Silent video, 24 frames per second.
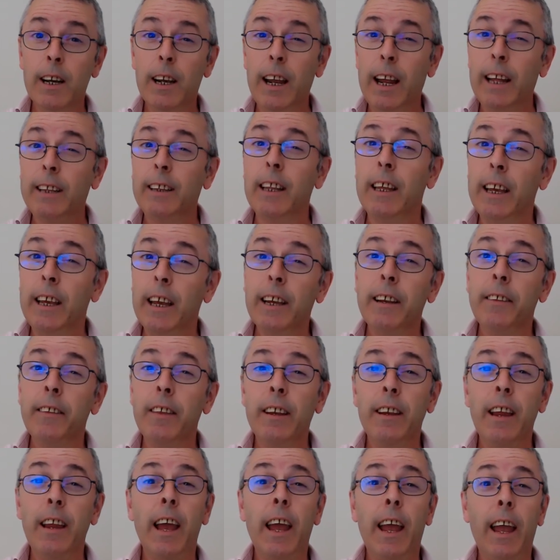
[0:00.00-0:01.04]
At the end of the
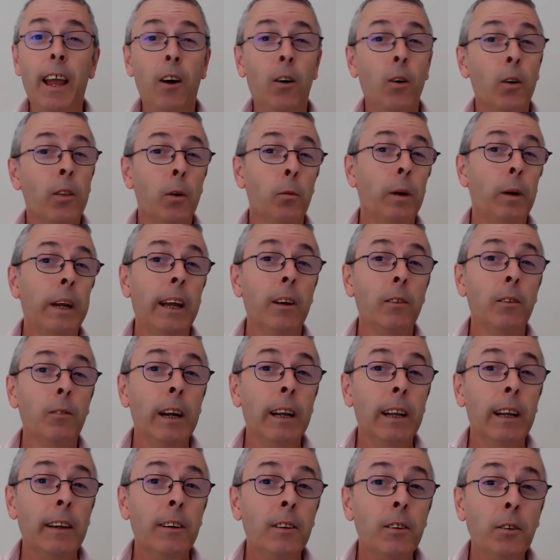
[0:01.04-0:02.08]
day, all that we can
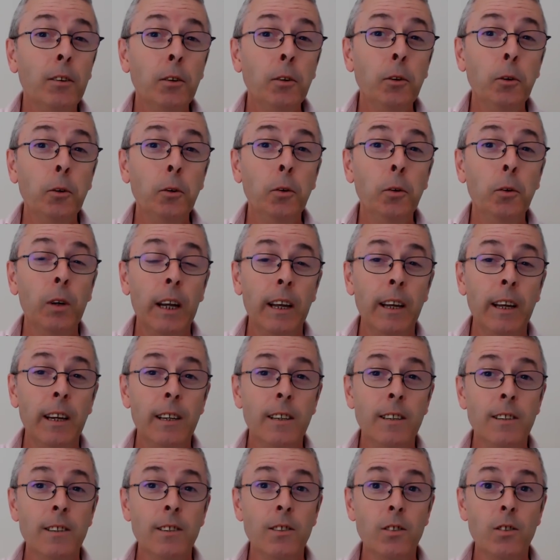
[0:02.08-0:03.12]
really do
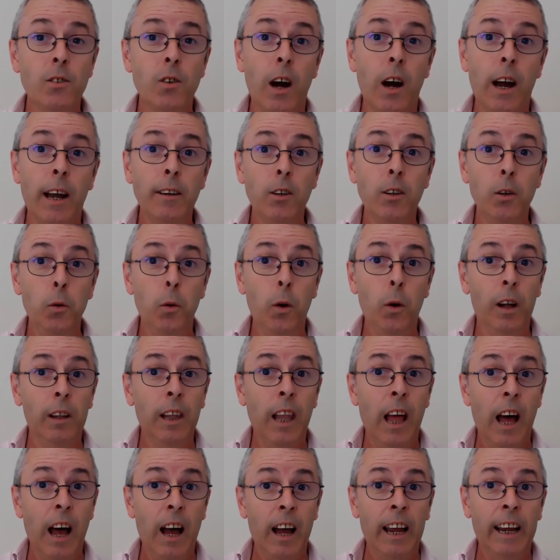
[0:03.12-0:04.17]
is try to
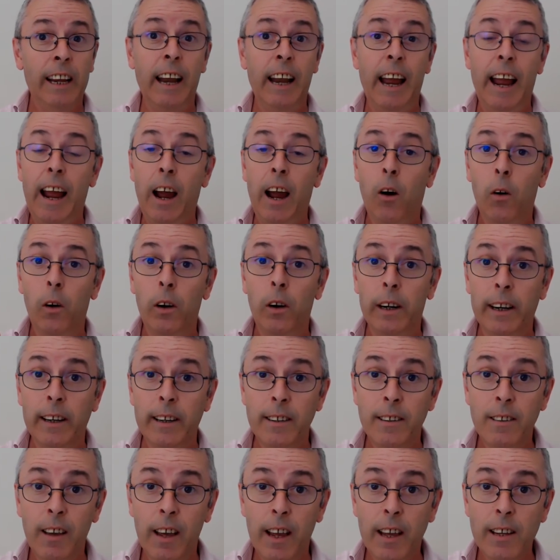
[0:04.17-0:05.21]
align our
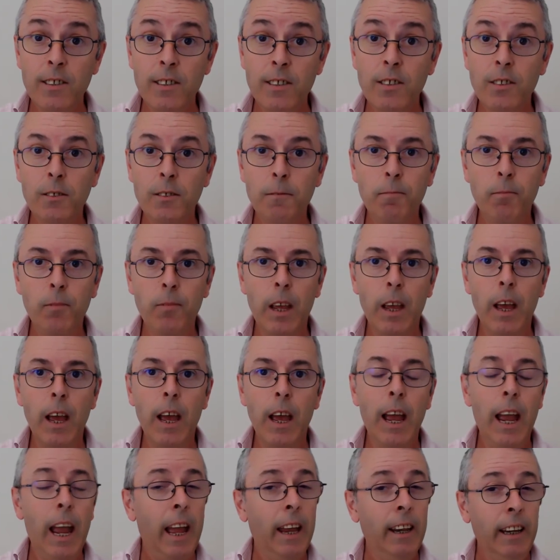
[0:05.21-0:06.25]
intent
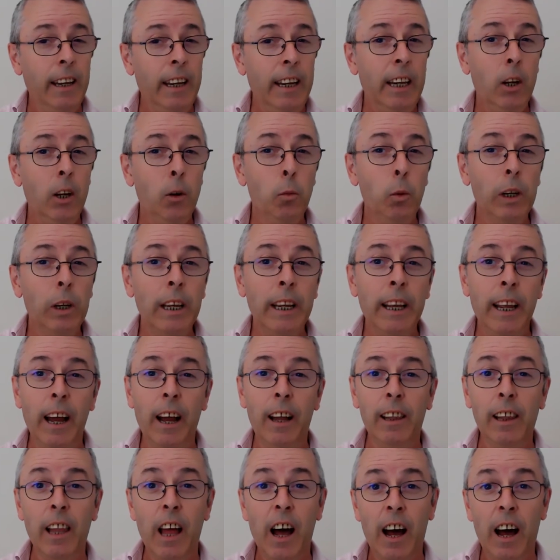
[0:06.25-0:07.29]
and equally
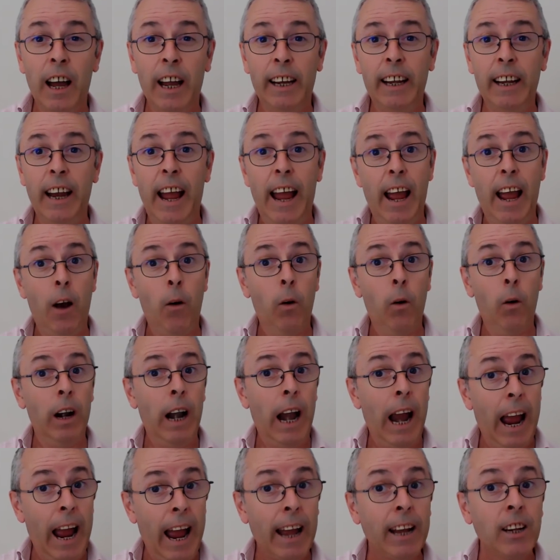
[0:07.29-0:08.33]
align our
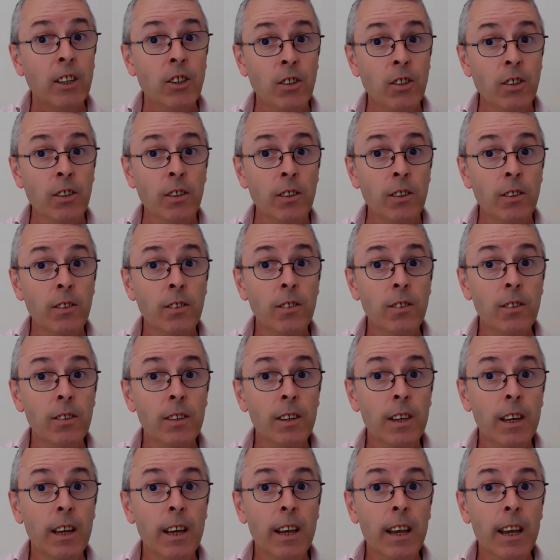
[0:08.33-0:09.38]
actions
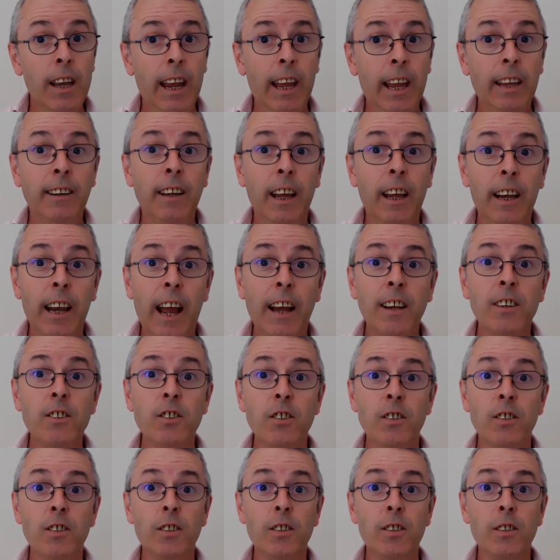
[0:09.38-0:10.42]
in
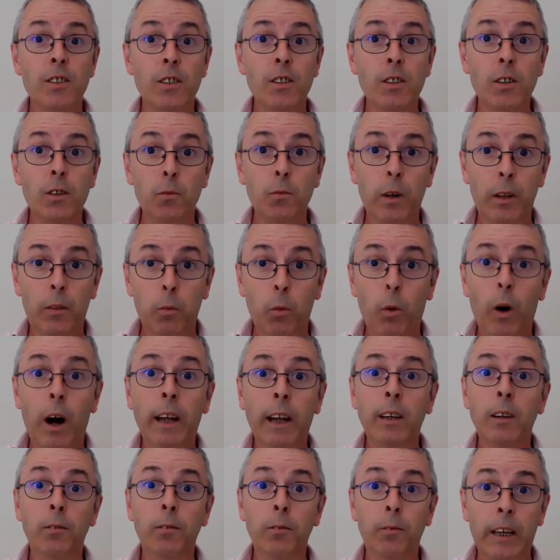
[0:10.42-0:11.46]
connection with
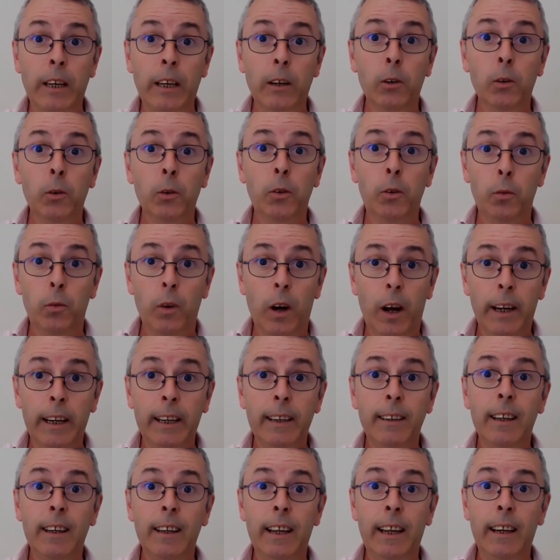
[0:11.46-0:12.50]
what feels
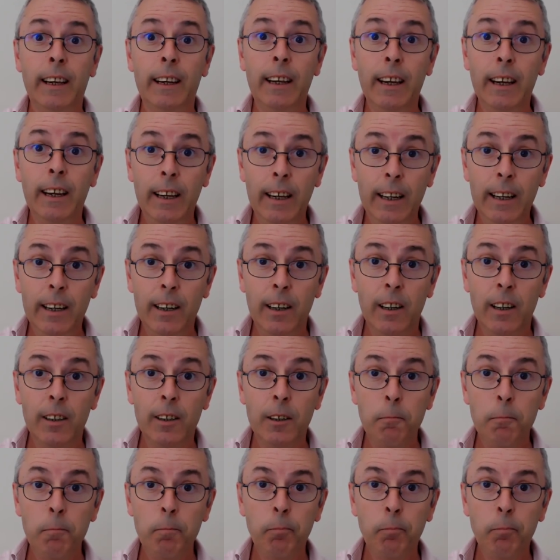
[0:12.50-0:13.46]
right in here.